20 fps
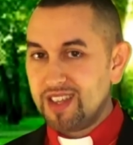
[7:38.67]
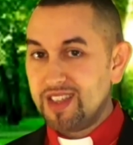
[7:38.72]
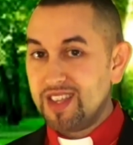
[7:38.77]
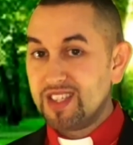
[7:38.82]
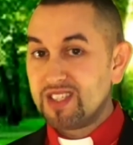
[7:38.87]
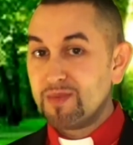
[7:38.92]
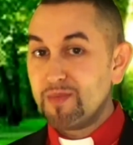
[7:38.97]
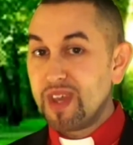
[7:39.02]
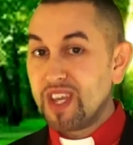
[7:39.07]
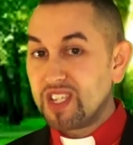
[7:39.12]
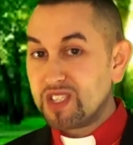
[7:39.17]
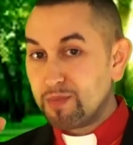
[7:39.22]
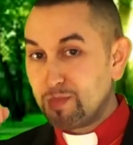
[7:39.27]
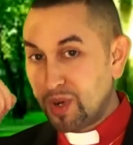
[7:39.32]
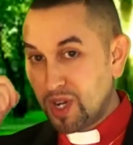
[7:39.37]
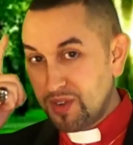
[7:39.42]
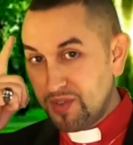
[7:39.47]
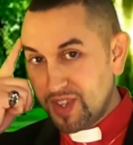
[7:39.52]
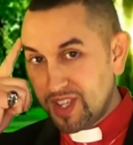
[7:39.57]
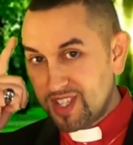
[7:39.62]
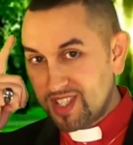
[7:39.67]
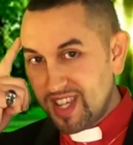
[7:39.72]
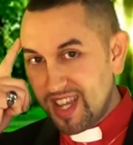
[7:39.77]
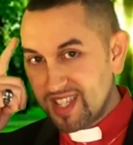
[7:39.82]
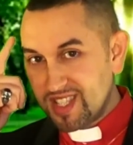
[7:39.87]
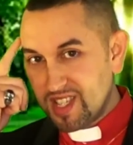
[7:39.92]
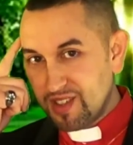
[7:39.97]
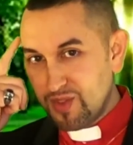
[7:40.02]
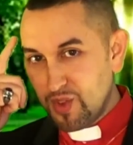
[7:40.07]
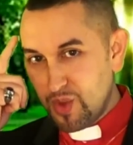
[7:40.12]
This makes perfect
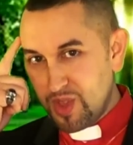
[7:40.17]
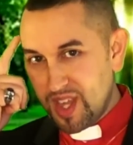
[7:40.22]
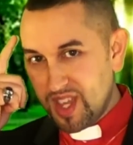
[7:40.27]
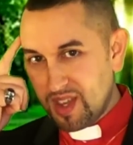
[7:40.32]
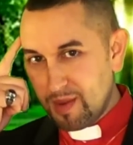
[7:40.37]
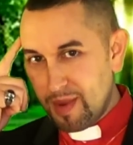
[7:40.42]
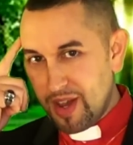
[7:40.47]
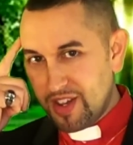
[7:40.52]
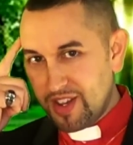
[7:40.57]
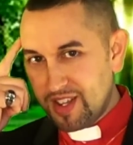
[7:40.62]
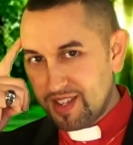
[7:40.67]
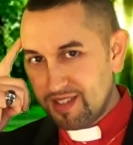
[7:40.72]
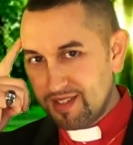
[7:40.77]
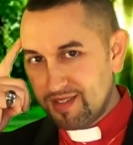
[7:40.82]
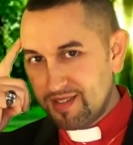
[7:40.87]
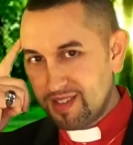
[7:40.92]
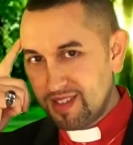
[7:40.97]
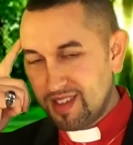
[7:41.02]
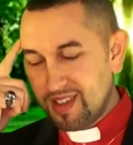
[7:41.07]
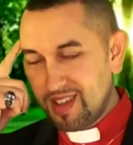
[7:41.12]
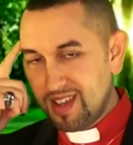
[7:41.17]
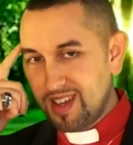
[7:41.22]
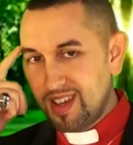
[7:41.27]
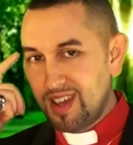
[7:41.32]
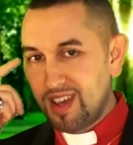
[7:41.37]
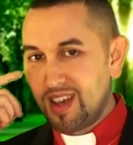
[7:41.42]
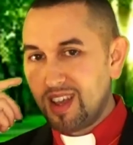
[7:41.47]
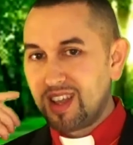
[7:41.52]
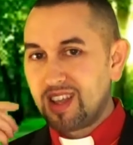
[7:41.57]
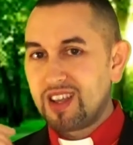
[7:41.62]
sense if you think about it.
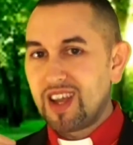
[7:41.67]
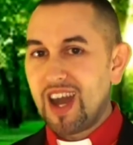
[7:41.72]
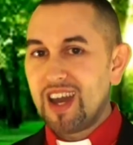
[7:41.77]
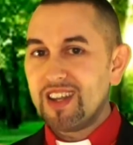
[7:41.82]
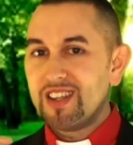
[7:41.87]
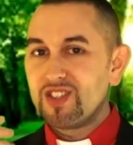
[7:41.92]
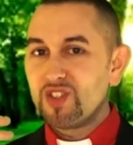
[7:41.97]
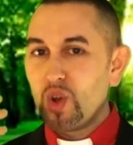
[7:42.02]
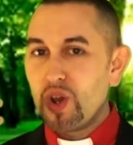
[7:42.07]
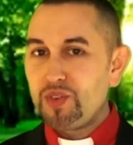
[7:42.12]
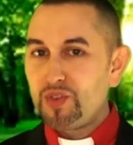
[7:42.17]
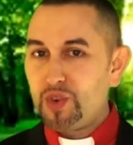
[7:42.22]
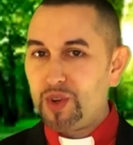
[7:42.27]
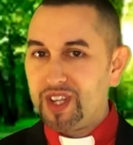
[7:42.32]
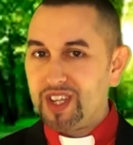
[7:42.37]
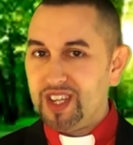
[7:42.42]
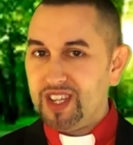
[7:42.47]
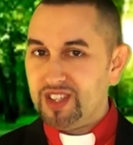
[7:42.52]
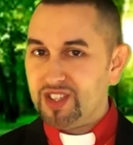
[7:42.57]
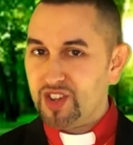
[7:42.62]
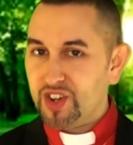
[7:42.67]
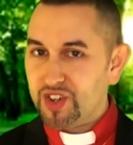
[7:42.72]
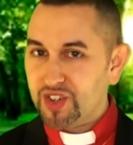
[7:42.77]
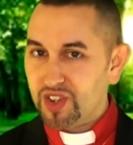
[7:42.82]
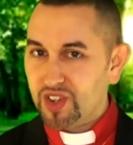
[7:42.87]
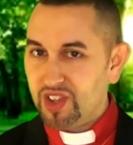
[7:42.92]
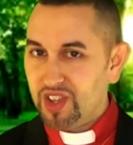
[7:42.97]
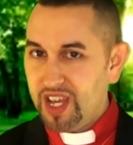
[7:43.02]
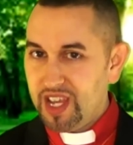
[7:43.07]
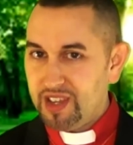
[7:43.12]
God is offering
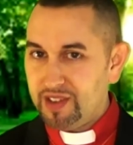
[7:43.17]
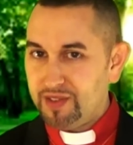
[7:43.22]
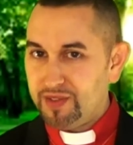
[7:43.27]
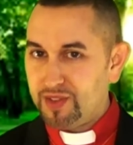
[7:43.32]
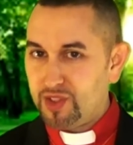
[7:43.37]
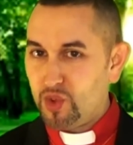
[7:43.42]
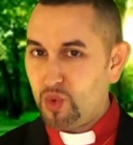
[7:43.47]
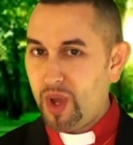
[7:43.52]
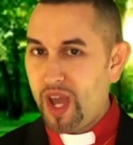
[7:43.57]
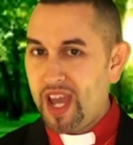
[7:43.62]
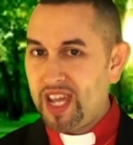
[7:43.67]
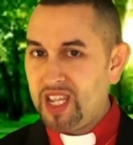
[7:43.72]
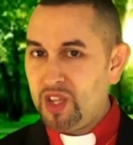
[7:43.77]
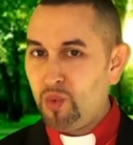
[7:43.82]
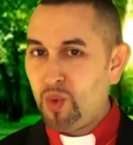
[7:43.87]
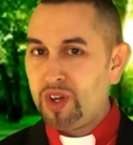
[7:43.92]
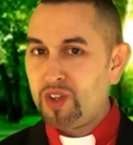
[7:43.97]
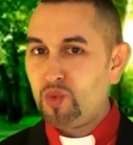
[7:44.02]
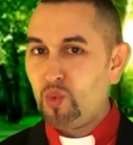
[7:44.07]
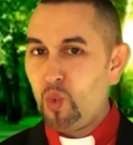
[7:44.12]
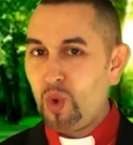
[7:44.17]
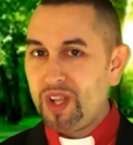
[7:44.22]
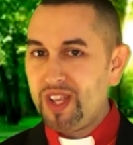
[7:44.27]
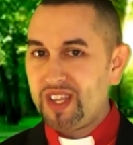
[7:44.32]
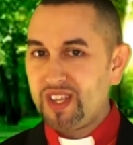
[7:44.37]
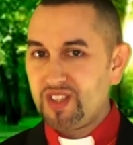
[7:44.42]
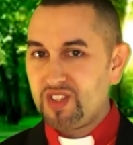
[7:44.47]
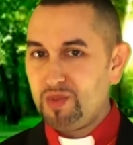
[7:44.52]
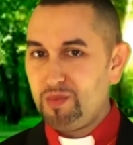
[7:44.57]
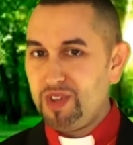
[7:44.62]
eternal life to anyone
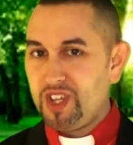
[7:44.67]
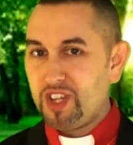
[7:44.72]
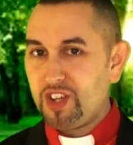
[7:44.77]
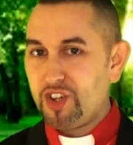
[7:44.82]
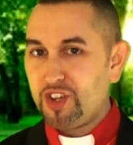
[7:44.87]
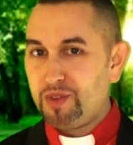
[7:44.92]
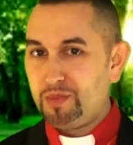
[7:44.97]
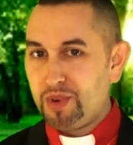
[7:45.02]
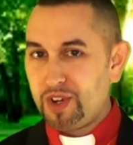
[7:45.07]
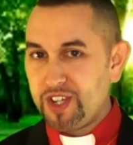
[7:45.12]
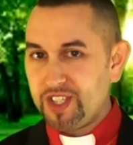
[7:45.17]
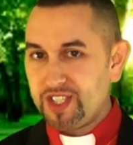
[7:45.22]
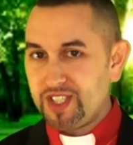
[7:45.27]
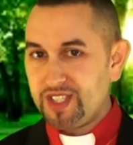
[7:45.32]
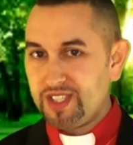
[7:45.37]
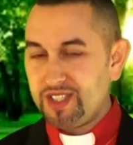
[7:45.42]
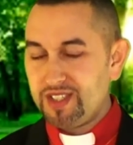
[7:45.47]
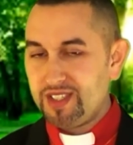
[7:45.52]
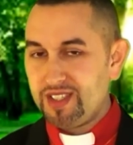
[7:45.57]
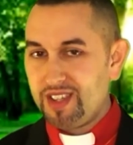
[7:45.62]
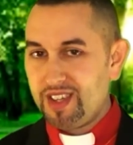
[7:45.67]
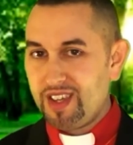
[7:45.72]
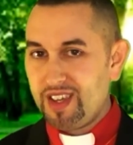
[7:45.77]
willing to be a good person.